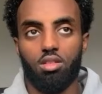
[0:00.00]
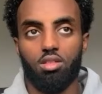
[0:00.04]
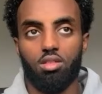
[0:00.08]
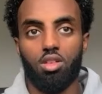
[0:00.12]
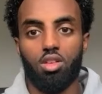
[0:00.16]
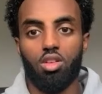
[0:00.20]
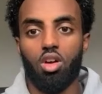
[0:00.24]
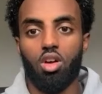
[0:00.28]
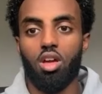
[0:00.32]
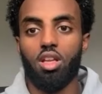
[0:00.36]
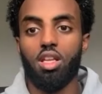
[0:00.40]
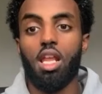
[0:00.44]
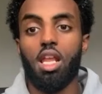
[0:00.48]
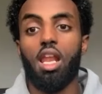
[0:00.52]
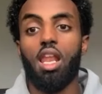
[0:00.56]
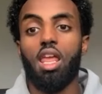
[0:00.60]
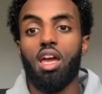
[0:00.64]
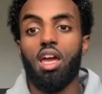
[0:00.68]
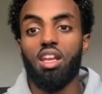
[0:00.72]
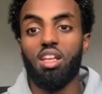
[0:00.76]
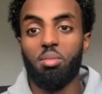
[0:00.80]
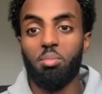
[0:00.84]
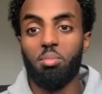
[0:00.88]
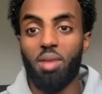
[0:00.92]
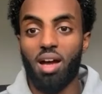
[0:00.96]
They're not in a
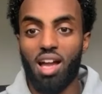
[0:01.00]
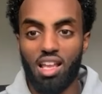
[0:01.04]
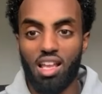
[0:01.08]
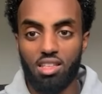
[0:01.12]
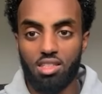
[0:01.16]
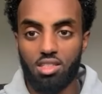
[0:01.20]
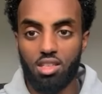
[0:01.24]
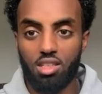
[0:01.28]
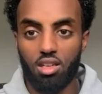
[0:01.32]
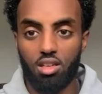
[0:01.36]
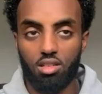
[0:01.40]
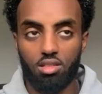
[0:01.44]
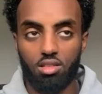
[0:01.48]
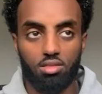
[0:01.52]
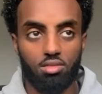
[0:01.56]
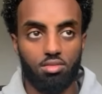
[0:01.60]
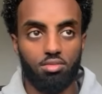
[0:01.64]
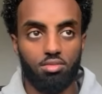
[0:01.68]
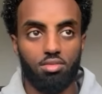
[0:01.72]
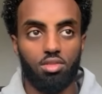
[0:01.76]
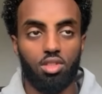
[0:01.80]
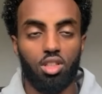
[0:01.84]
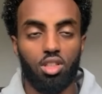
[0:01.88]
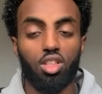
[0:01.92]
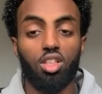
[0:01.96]
learning mindset.
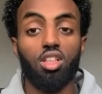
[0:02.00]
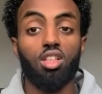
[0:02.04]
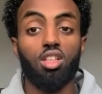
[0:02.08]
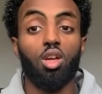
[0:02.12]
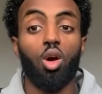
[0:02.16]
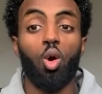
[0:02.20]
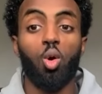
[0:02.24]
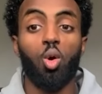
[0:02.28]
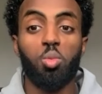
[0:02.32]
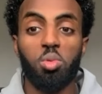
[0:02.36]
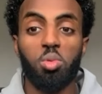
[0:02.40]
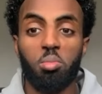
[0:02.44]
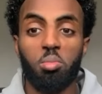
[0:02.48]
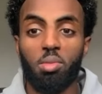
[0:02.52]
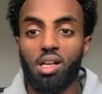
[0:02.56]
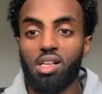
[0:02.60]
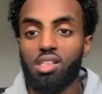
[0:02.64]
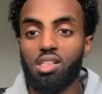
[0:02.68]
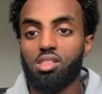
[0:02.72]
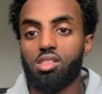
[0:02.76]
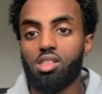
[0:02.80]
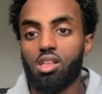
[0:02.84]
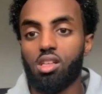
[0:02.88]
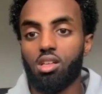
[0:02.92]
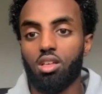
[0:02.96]
They're not in an open
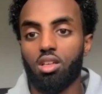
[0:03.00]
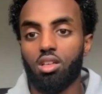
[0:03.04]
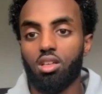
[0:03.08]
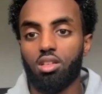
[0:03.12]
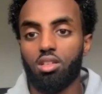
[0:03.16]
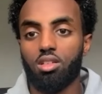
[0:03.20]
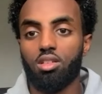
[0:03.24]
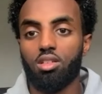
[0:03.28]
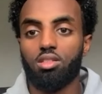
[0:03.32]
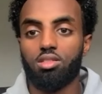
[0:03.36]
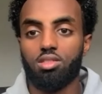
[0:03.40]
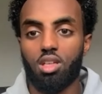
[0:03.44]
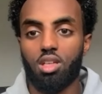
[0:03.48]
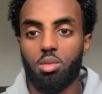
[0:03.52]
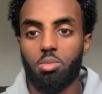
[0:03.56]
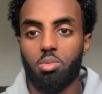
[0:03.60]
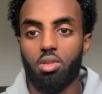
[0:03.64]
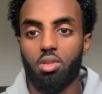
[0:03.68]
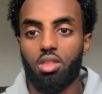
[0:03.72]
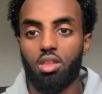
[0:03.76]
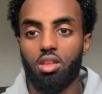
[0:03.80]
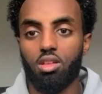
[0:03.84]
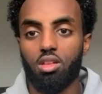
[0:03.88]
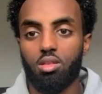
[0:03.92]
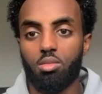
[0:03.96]
mindset type
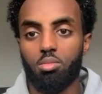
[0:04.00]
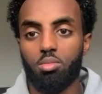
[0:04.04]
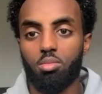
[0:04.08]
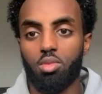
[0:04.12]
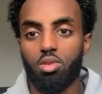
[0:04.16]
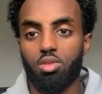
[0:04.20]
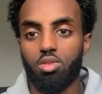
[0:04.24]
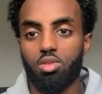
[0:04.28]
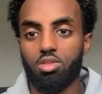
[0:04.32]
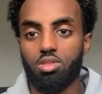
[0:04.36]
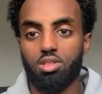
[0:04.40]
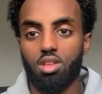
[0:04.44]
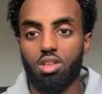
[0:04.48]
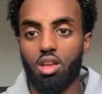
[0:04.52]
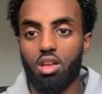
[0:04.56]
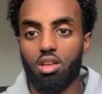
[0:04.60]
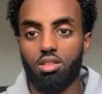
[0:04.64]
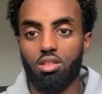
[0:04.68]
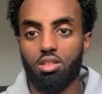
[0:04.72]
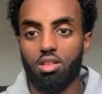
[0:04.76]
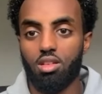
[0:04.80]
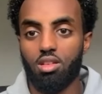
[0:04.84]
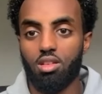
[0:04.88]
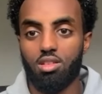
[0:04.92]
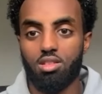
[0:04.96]
of thing, because
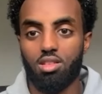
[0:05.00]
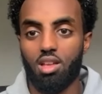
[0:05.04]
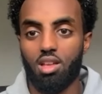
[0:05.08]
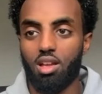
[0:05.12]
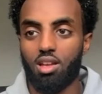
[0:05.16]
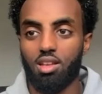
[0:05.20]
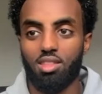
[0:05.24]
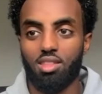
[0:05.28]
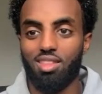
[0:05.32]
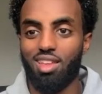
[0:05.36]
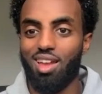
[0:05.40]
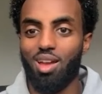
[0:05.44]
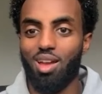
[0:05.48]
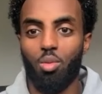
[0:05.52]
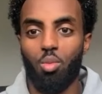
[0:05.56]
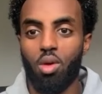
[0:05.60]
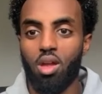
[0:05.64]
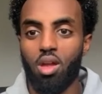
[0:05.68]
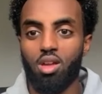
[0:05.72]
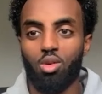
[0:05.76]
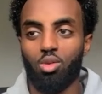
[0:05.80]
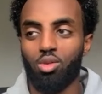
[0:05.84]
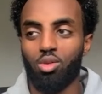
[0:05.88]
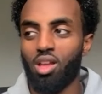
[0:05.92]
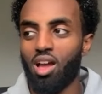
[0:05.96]
it's like their
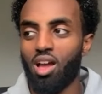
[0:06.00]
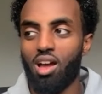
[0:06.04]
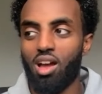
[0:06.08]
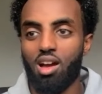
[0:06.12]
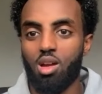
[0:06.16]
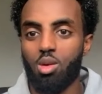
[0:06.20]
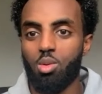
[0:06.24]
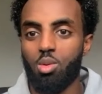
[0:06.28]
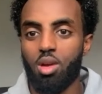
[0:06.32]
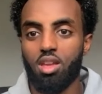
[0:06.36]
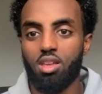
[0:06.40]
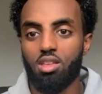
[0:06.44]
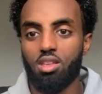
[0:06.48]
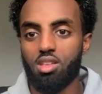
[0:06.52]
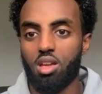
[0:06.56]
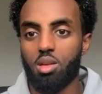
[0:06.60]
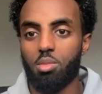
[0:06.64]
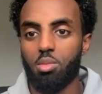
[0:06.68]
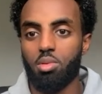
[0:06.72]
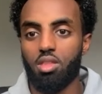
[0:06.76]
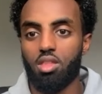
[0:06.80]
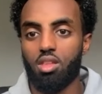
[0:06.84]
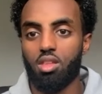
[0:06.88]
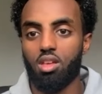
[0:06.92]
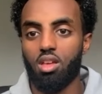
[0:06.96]
way or the highway
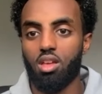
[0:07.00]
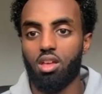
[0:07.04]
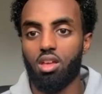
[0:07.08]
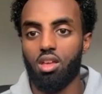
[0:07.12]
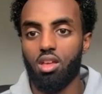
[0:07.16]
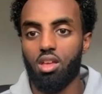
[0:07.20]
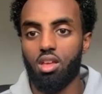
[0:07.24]
type of thing.